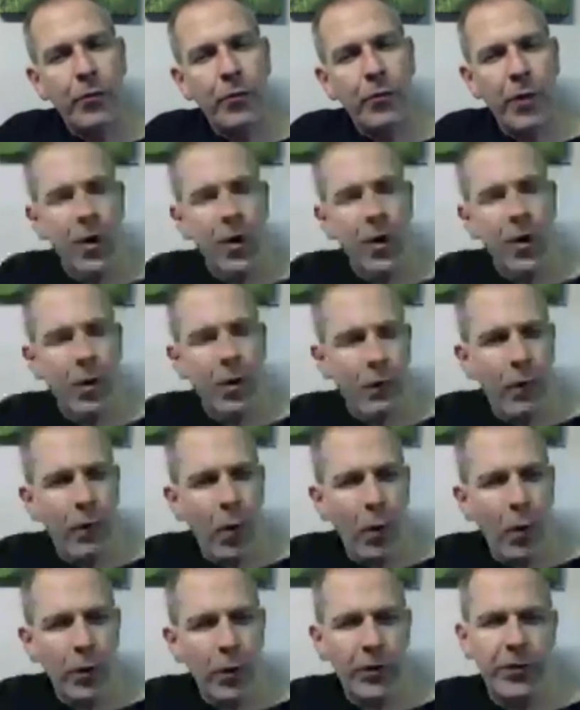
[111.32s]
3 or
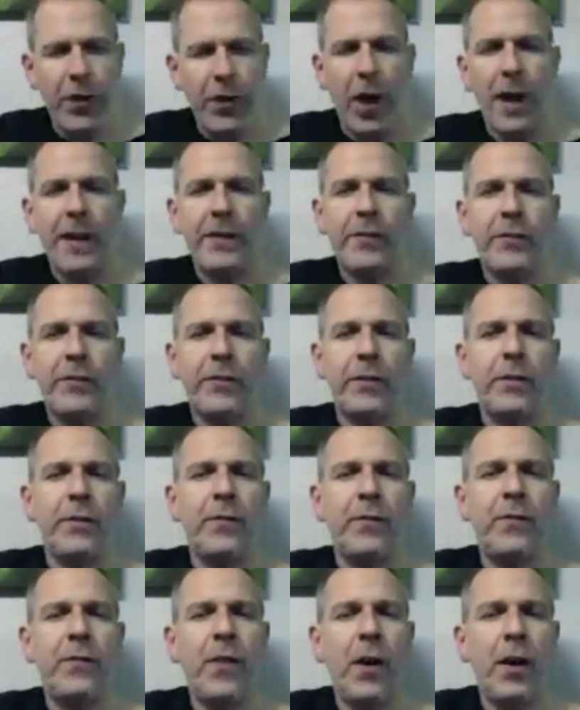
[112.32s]
4 sites, the
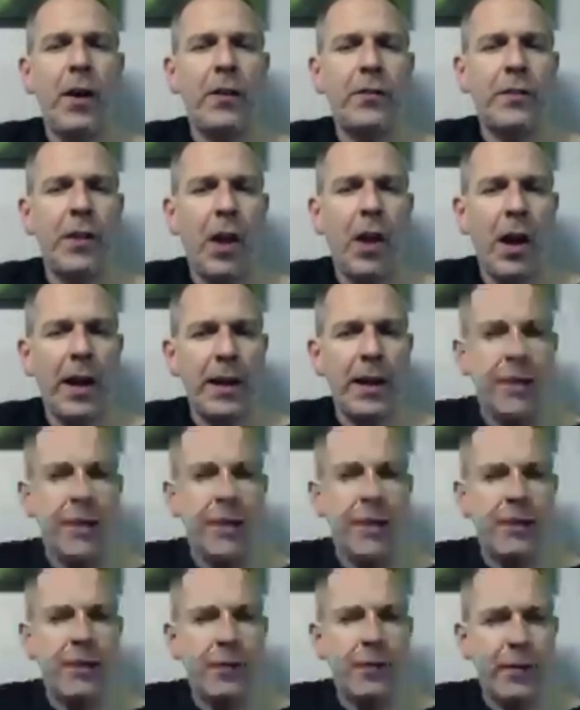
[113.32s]
first line of
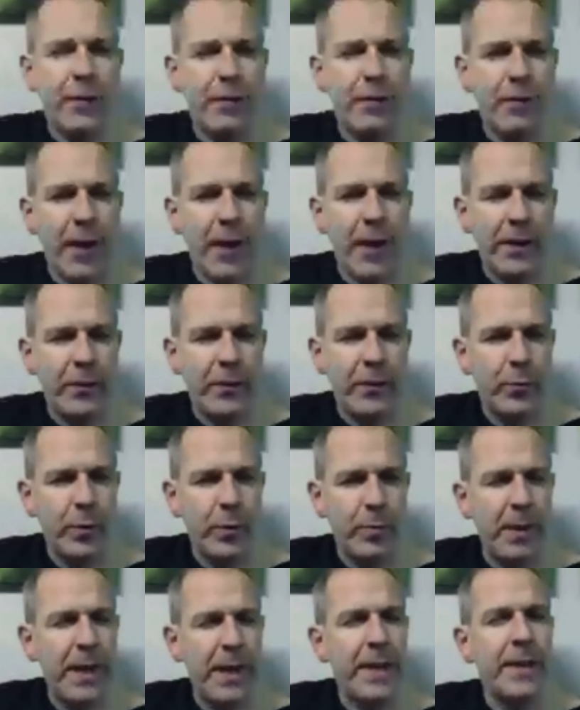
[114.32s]
defense would
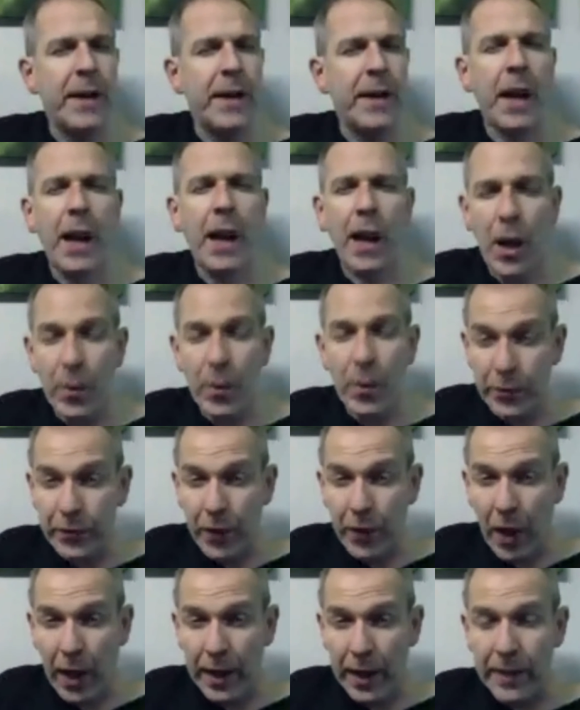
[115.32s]
be the
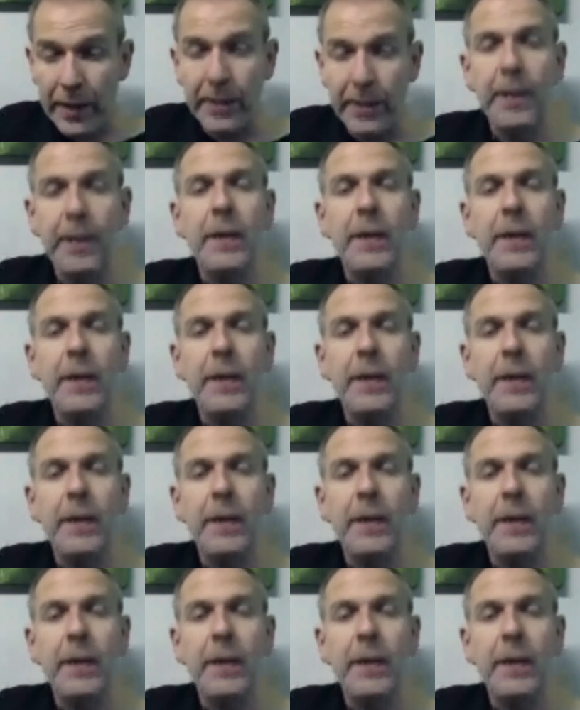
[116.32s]
closite,